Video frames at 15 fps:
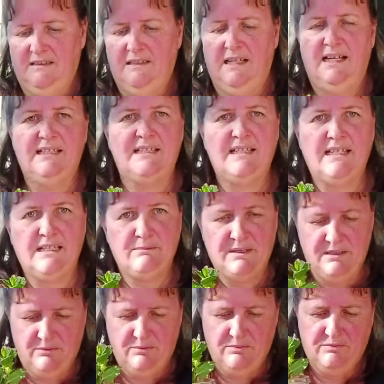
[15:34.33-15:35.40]
and stick them in
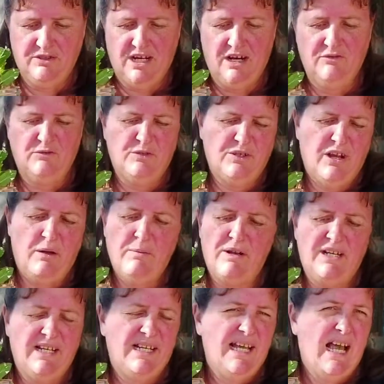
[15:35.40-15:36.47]
a jar of water. I'm only
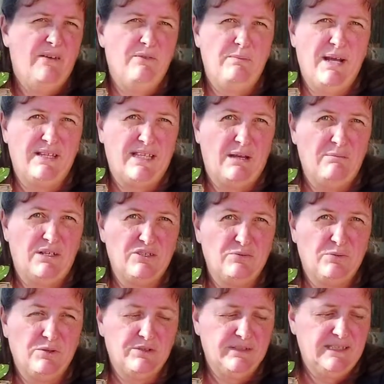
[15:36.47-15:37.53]
going to have about that much
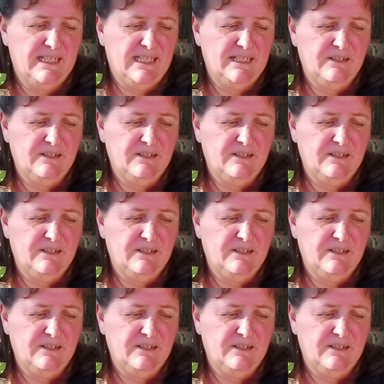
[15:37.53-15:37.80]
water in there though.